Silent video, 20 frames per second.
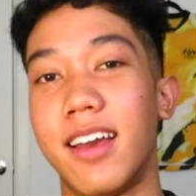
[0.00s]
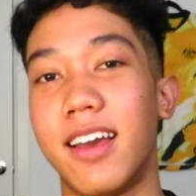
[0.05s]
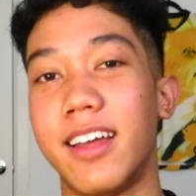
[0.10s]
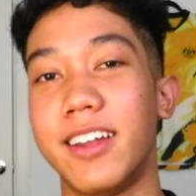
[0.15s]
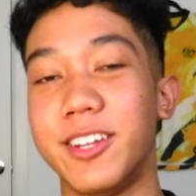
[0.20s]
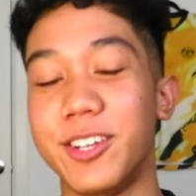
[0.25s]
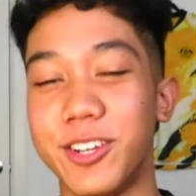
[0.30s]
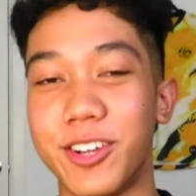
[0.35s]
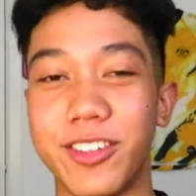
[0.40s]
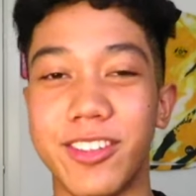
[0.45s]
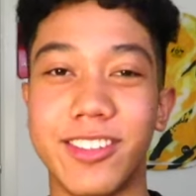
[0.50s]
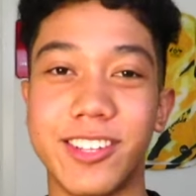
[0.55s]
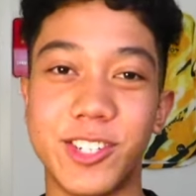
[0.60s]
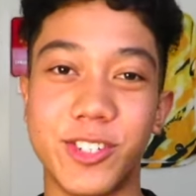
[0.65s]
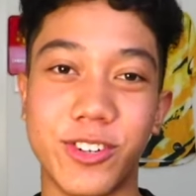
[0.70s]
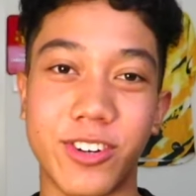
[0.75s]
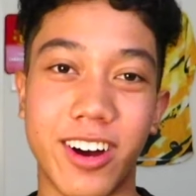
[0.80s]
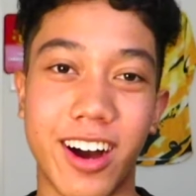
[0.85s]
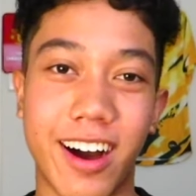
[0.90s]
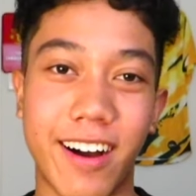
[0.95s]
and you know the
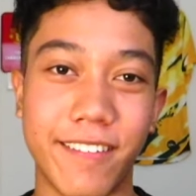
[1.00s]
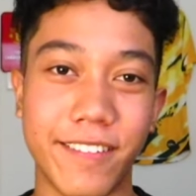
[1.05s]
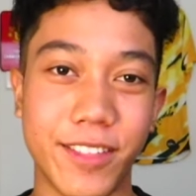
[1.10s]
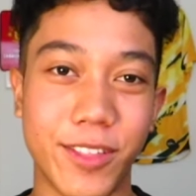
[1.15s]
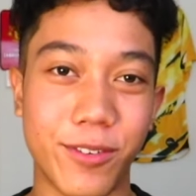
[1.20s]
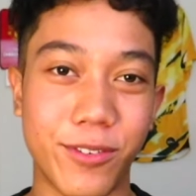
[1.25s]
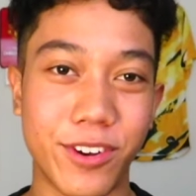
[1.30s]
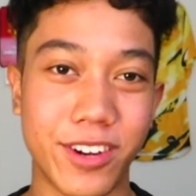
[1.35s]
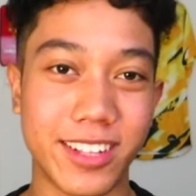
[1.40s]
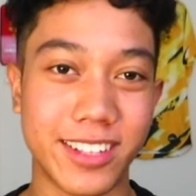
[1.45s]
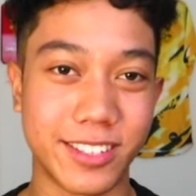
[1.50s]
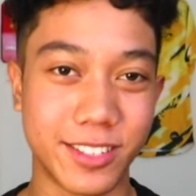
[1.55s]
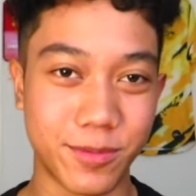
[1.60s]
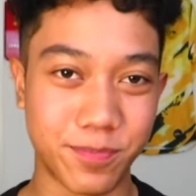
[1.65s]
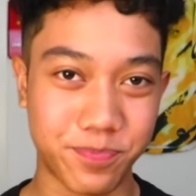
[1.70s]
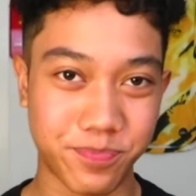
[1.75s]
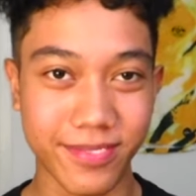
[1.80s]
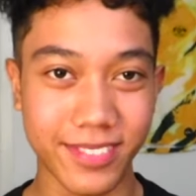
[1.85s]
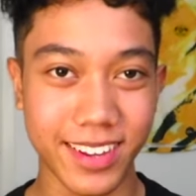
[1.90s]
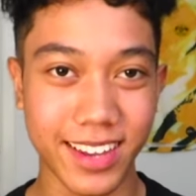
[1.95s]
drill afterwards
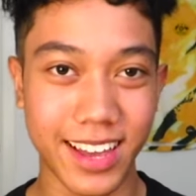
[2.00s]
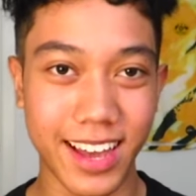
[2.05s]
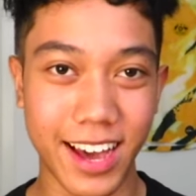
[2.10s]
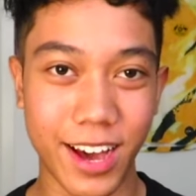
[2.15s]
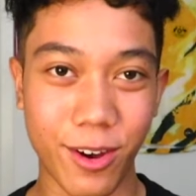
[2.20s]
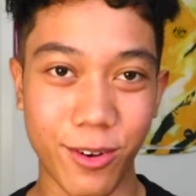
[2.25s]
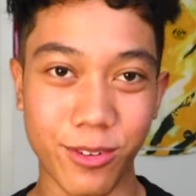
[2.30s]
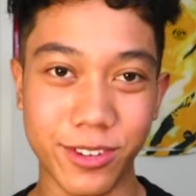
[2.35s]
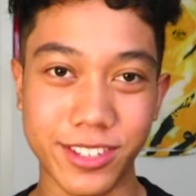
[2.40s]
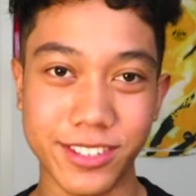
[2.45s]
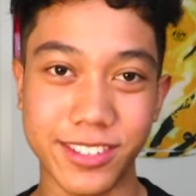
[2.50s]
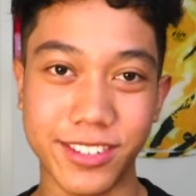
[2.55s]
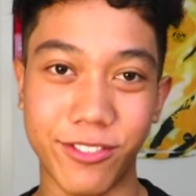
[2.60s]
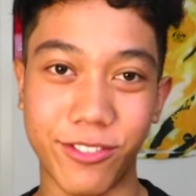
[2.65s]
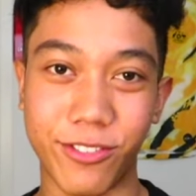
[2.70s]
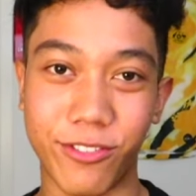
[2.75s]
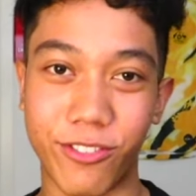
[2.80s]
I was